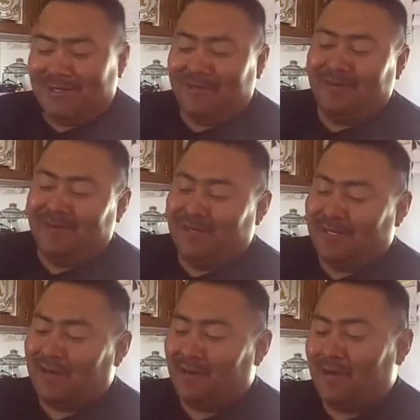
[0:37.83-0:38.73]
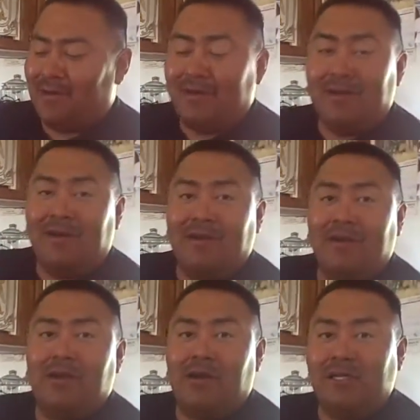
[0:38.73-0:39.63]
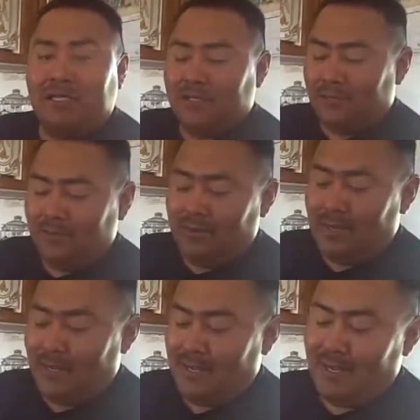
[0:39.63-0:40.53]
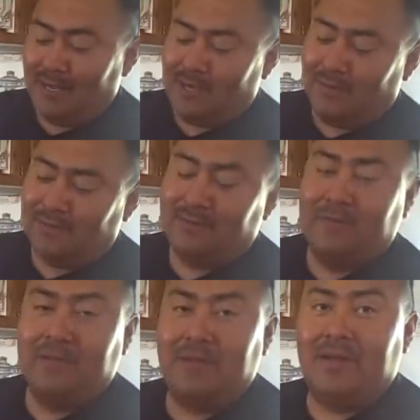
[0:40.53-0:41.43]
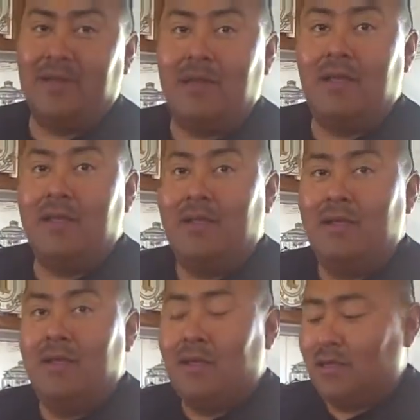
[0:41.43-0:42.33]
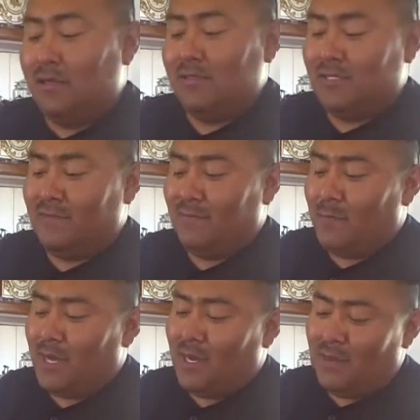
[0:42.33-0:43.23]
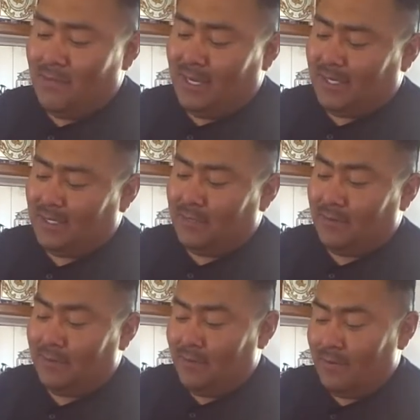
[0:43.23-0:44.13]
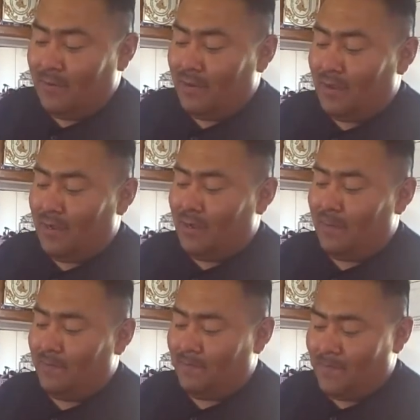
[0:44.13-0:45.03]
stone is called cross stone. It comes from the coast of Baja, Mexico. Uh,